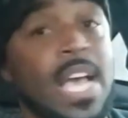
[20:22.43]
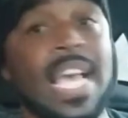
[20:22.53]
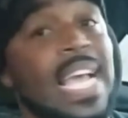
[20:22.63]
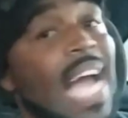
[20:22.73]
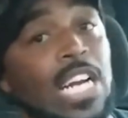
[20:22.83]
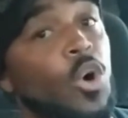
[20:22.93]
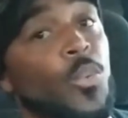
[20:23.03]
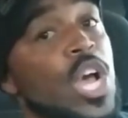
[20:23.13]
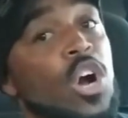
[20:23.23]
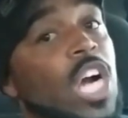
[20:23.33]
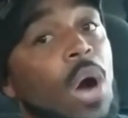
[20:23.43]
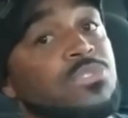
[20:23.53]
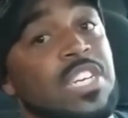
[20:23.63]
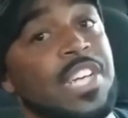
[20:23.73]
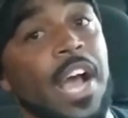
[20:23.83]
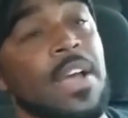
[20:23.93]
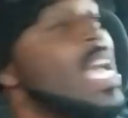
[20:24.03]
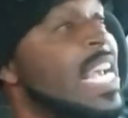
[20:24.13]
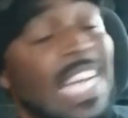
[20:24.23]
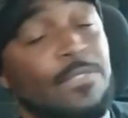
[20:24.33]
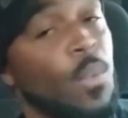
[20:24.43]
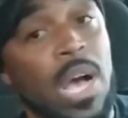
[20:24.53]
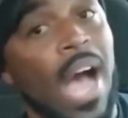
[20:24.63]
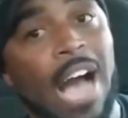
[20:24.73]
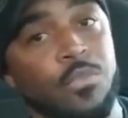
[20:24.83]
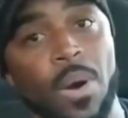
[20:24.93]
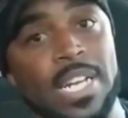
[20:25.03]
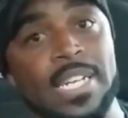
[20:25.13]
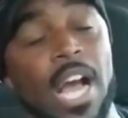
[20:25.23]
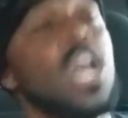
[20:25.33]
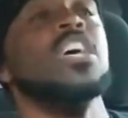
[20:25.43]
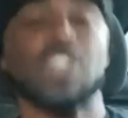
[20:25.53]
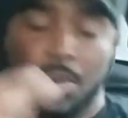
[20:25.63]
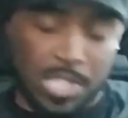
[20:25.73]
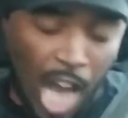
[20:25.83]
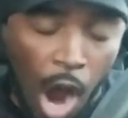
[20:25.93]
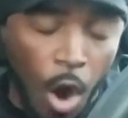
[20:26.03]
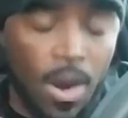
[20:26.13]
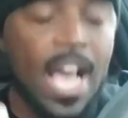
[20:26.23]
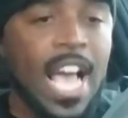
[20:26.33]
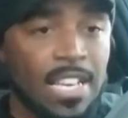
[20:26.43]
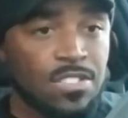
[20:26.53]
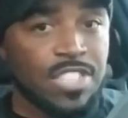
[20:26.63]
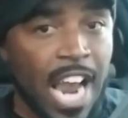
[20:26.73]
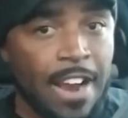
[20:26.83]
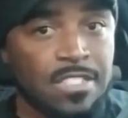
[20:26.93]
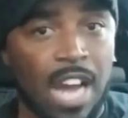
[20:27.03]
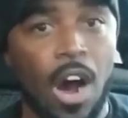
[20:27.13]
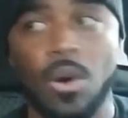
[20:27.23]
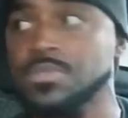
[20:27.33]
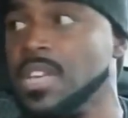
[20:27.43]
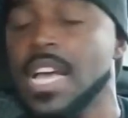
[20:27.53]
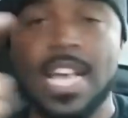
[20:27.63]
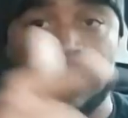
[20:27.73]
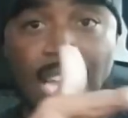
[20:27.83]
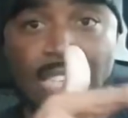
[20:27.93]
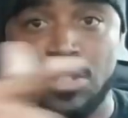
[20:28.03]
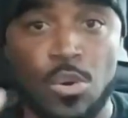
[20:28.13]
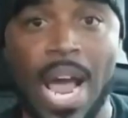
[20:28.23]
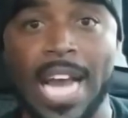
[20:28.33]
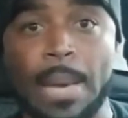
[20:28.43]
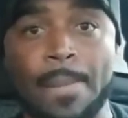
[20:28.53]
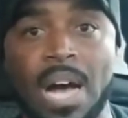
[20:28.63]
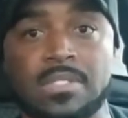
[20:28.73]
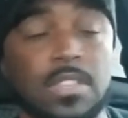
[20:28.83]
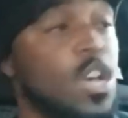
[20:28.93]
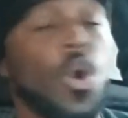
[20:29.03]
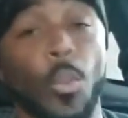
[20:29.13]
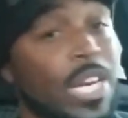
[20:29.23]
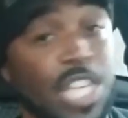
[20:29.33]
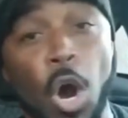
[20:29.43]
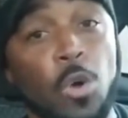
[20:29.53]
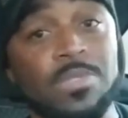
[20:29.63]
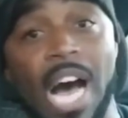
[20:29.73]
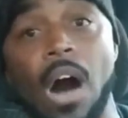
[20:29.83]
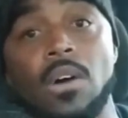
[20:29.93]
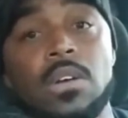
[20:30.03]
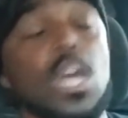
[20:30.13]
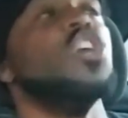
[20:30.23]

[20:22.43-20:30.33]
He ain't got no real coach in there. He never will have one in there. So as long as Jerry Jones is that two-headed monster, we're doomed, dog.